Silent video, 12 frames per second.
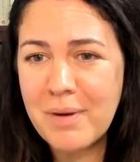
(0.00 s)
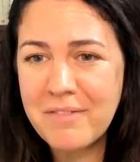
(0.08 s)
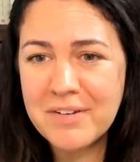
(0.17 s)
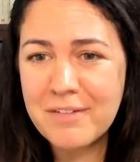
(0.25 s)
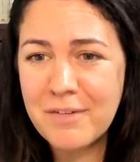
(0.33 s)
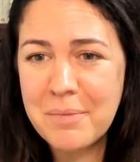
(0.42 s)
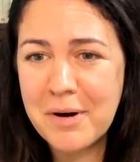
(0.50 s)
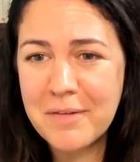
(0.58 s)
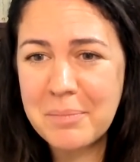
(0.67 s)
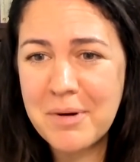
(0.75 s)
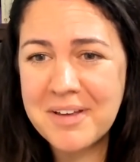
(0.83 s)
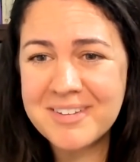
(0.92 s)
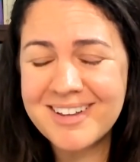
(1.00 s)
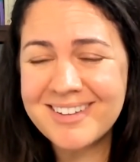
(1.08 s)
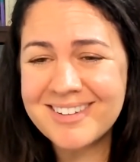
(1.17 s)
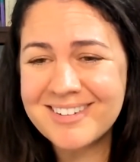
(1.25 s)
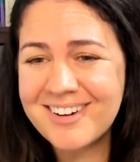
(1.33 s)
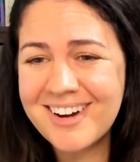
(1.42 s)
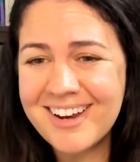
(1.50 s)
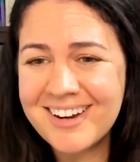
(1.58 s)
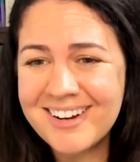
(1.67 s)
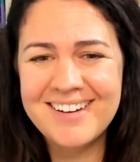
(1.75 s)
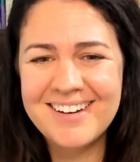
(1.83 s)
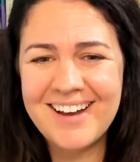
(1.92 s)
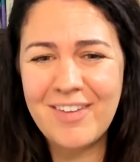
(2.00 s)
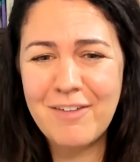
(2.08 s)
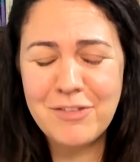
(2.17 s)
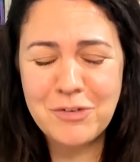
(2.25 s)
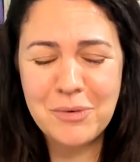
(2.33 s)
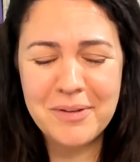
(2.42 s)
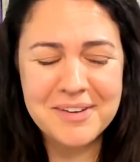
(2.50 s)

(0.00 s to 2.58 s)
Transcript: of a different part of the process. That's great. I love the toilet